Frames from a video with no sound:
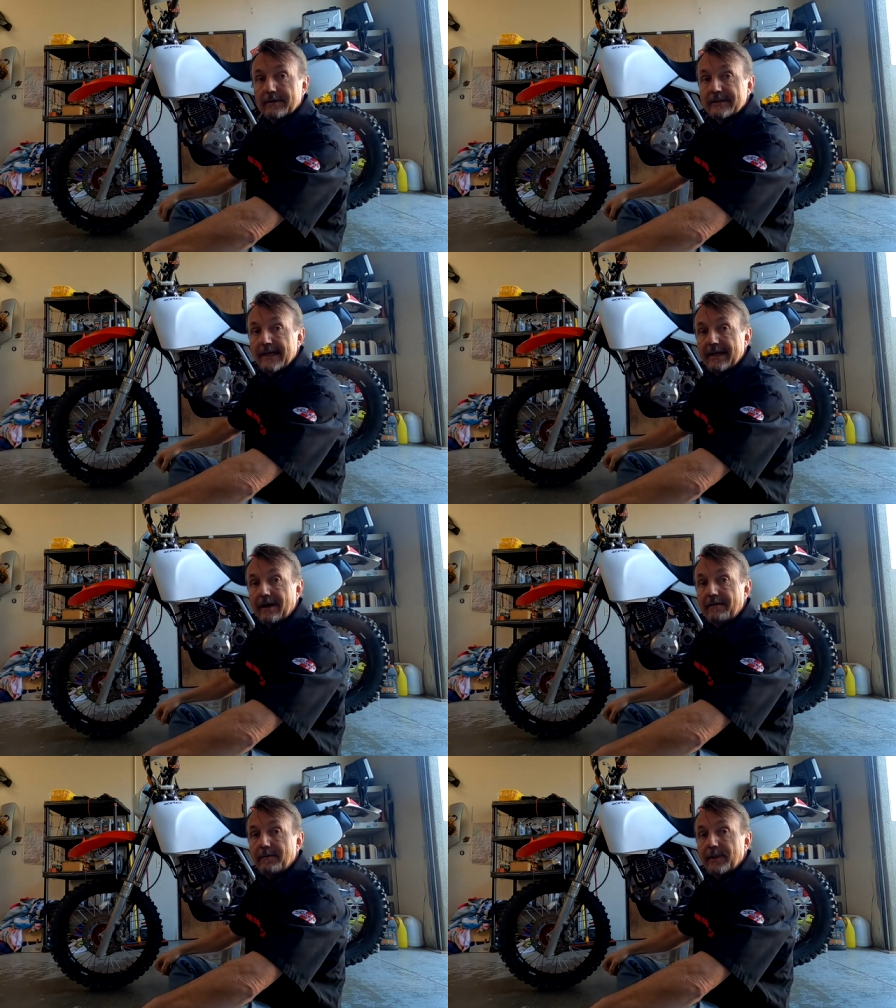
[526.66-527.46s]
take
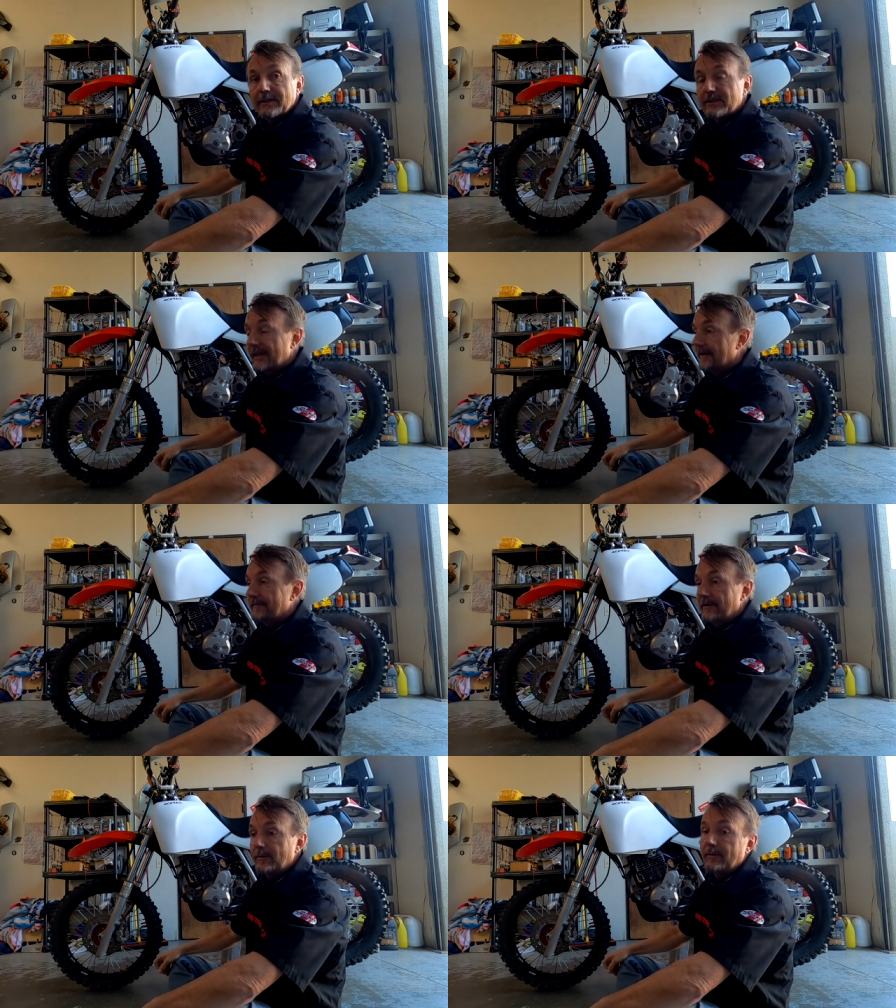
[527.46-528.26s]
off a bunch of that
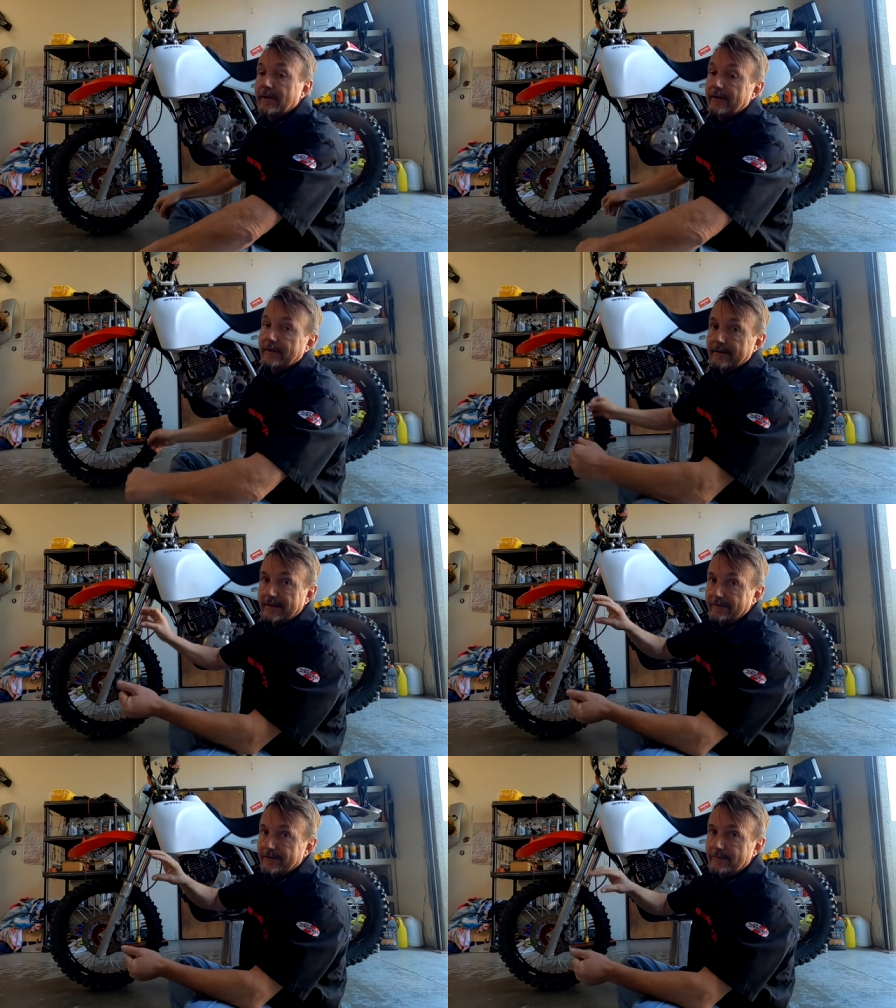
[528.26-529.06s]
fuel and
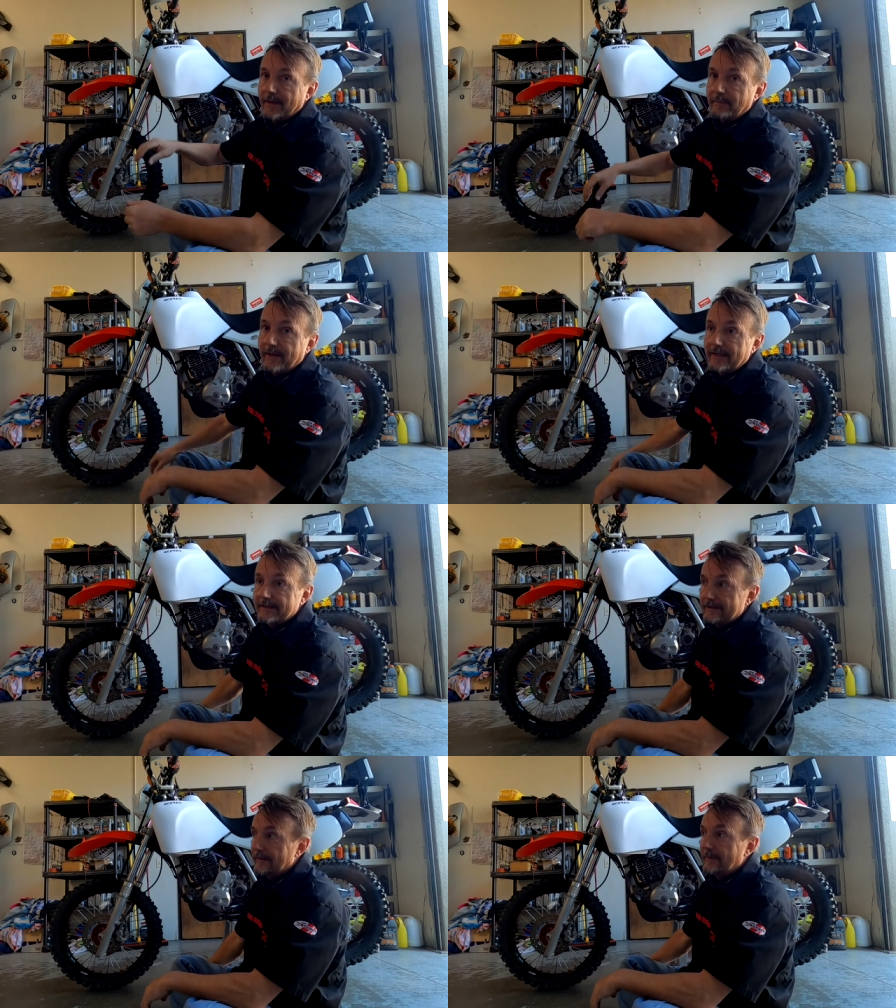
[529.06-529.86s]
give it to my
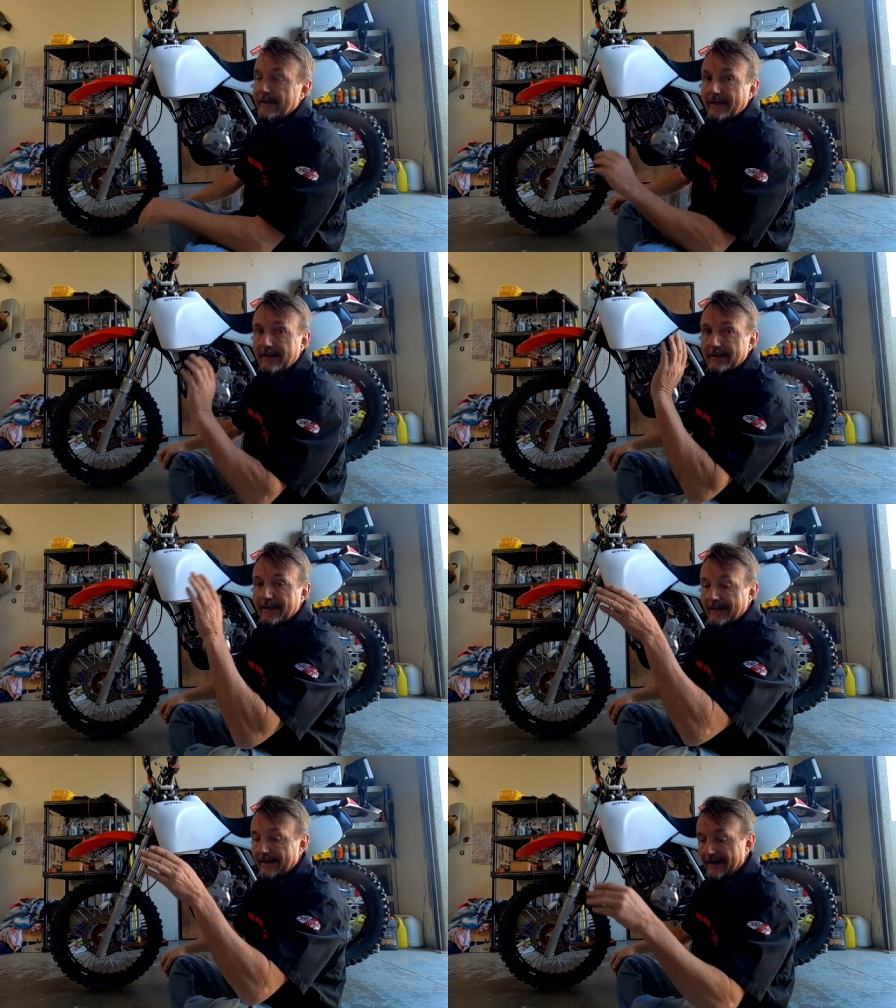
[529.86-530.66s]
buddies so that we could get the
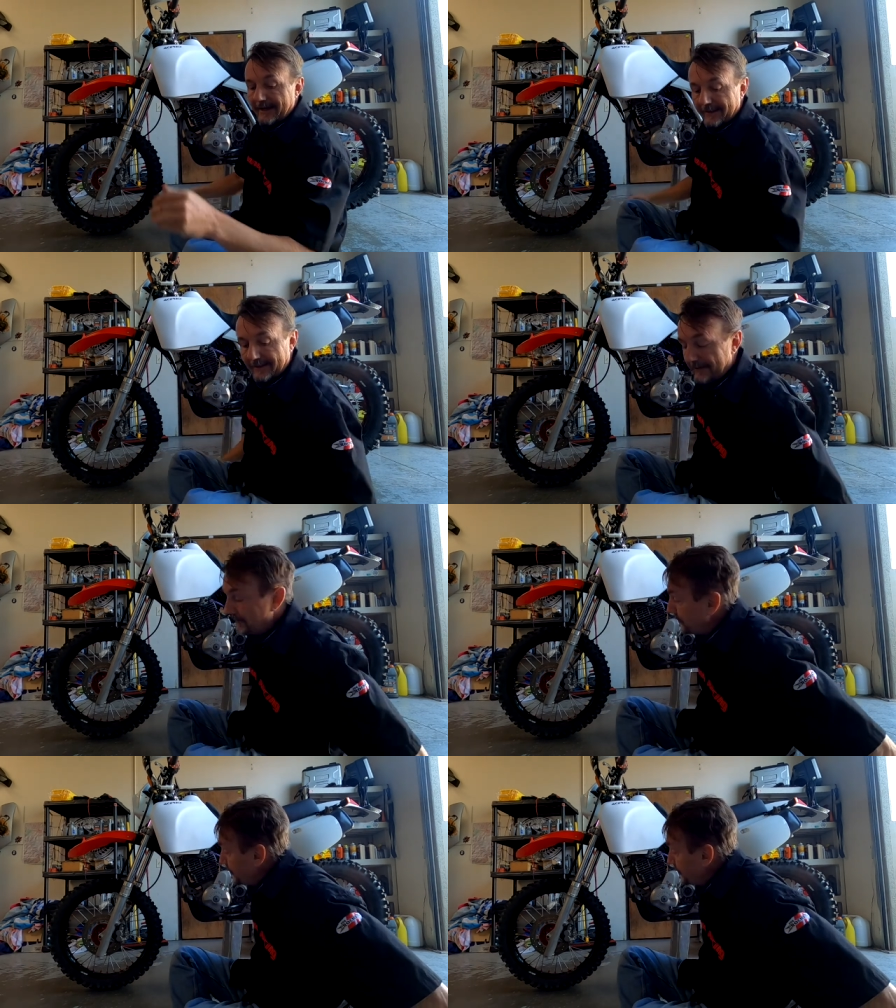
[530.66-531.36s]
heck out of there.